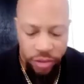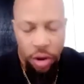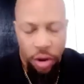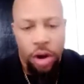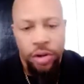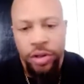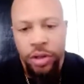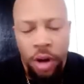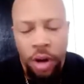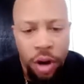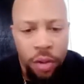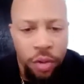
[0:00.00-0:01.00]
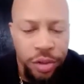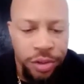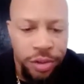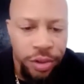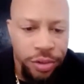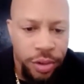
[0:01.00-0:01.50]
R.D. Caldwell
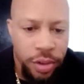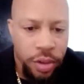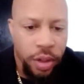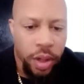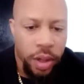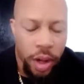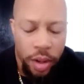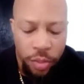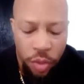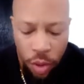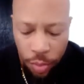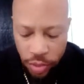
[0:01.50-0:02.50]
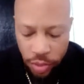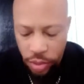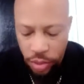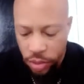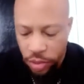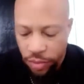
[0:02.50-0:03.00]
Jr., and I am a
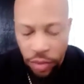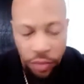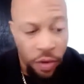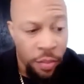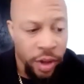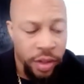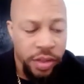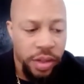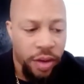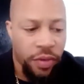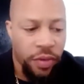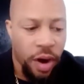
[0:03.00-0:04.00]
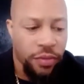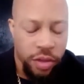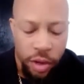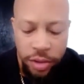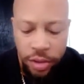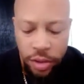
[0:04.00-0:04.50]
representative of Omega Psi Phi
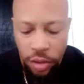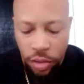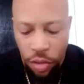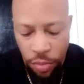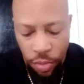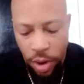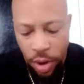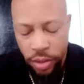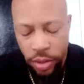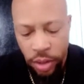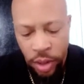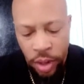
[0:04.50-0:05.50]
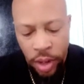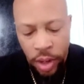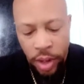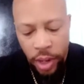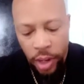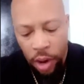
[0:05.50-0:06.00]
Fraternity Incorporated,
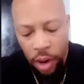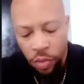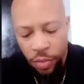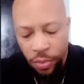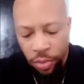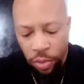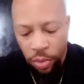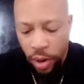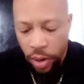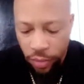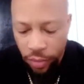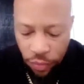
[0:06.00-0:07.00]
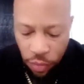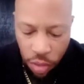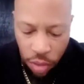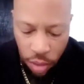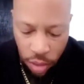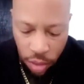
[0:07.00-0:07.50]
and I will be praying
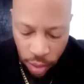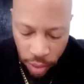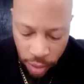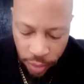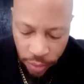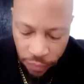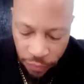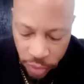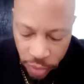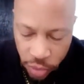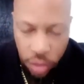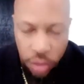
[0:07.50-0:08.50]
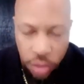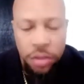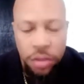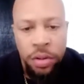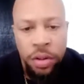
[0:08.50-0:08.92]
for physical